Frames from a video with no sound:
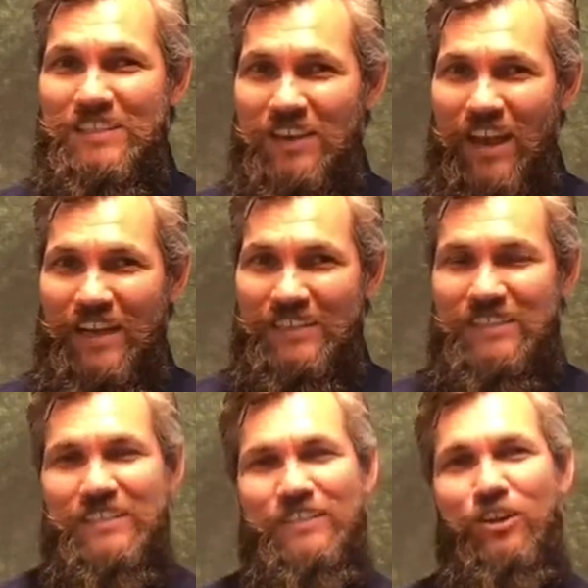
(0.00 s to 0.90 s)
line,
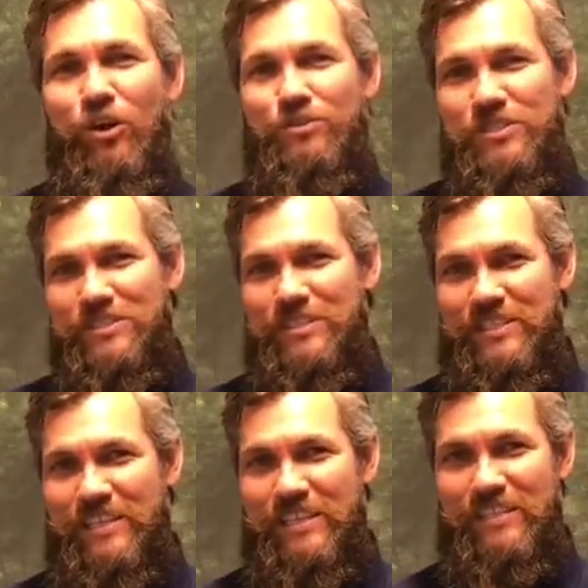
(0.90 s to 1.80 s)
closest to the
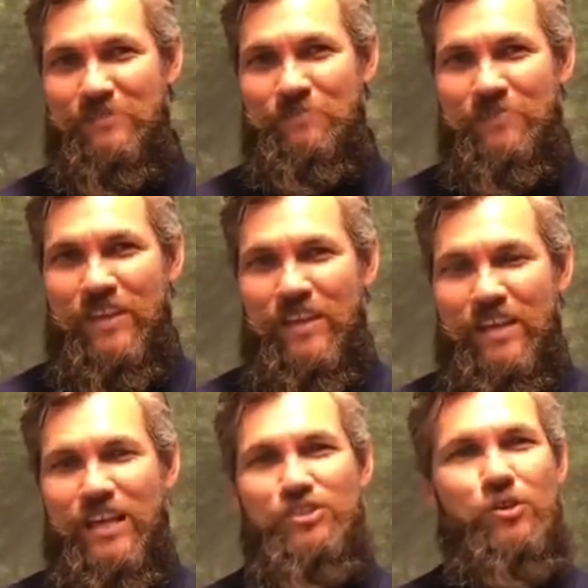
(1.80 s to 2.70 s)
king.
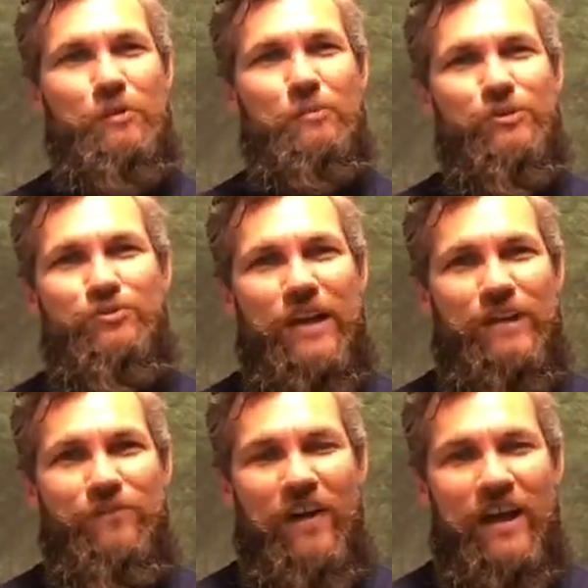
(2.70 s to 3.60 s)
And so people try to
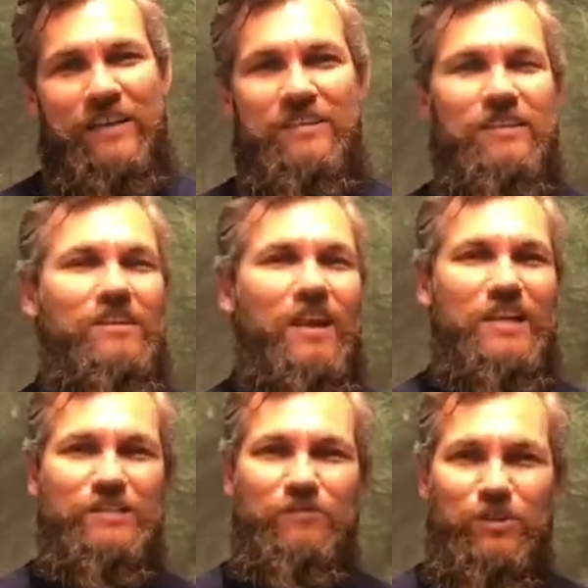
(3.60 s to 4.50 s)
find
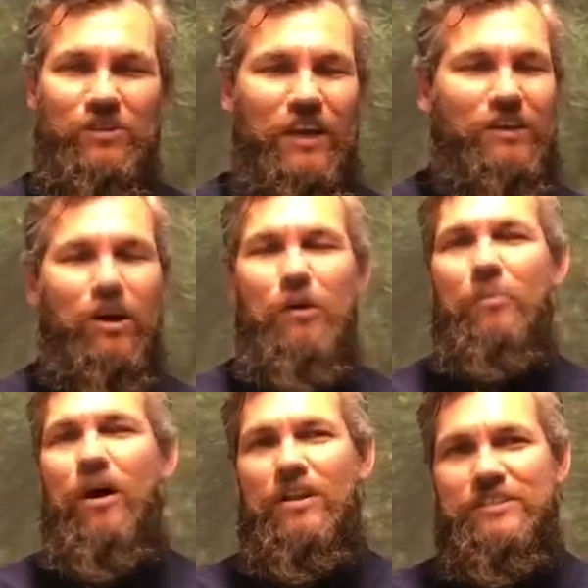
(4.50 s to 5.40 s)
lots of dirt, like all
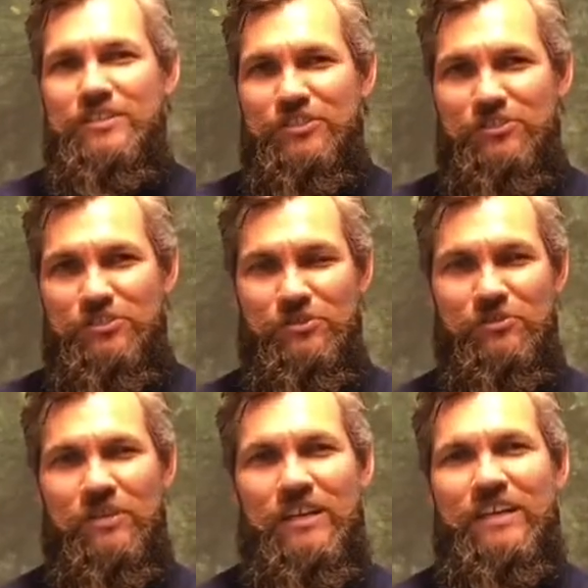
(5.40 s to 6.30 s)
politicians
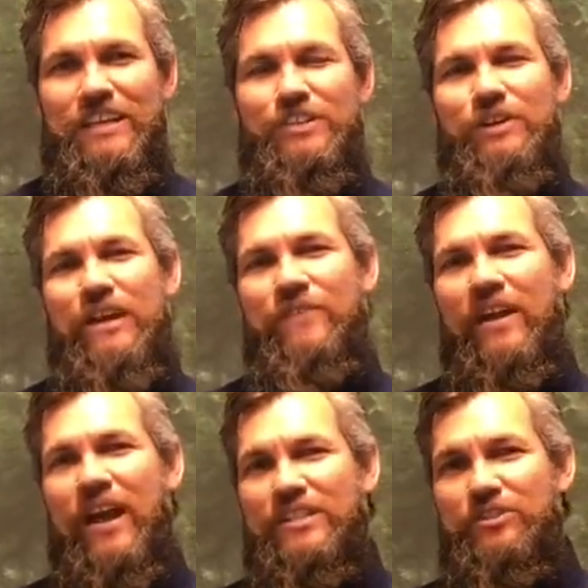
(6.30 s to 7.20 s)
do. They try to find
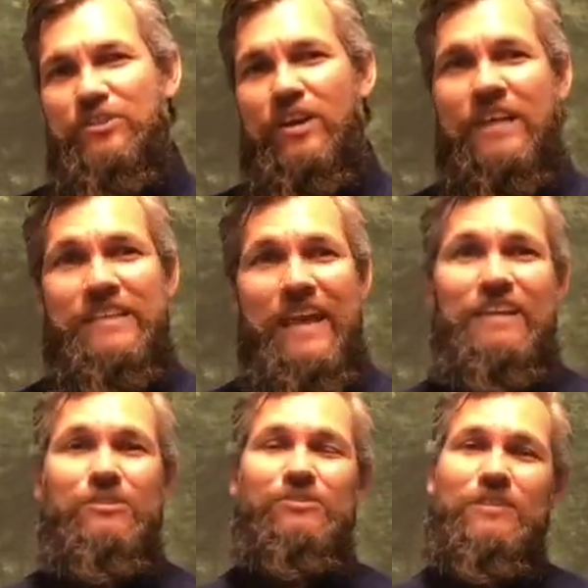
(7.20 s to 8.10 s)
lots of dirt on
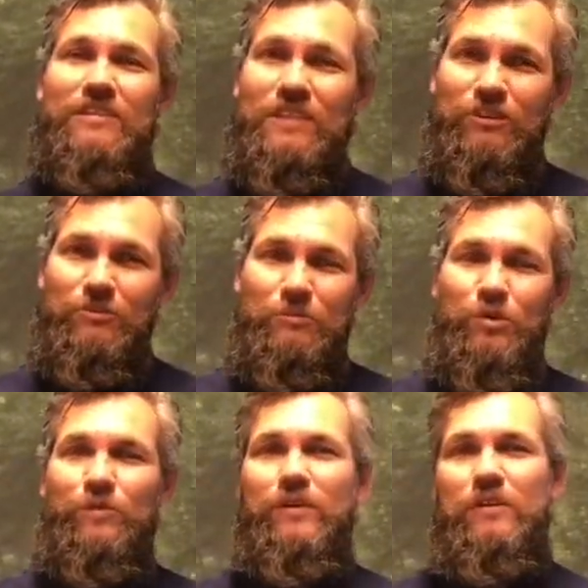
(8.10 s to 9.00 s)
Daniel so that they can
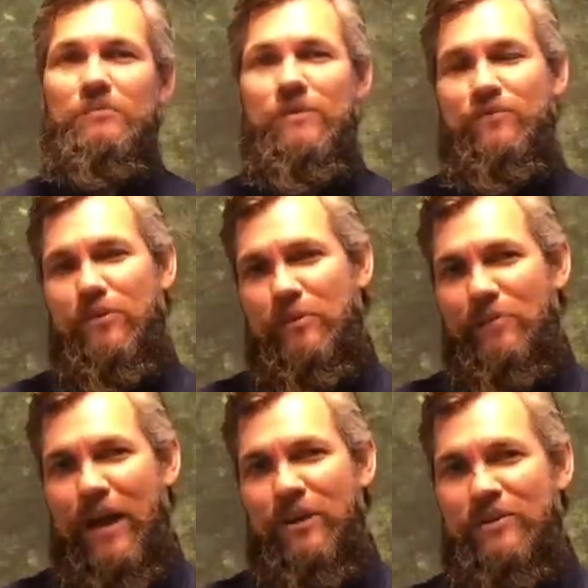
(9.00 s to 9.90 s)
remove him from the
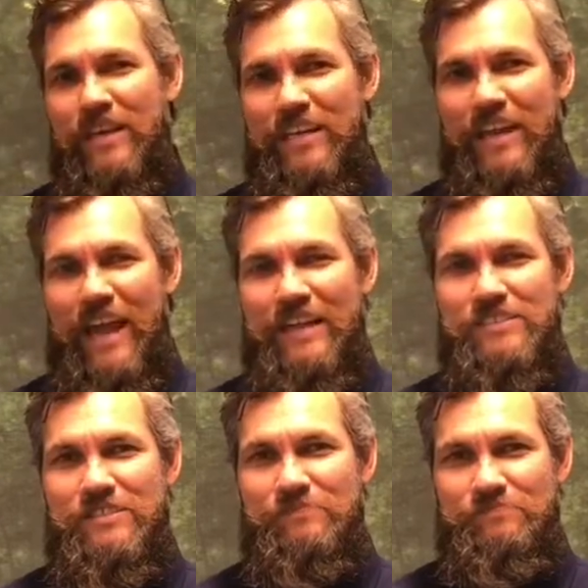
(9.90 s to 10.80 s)
power that he has.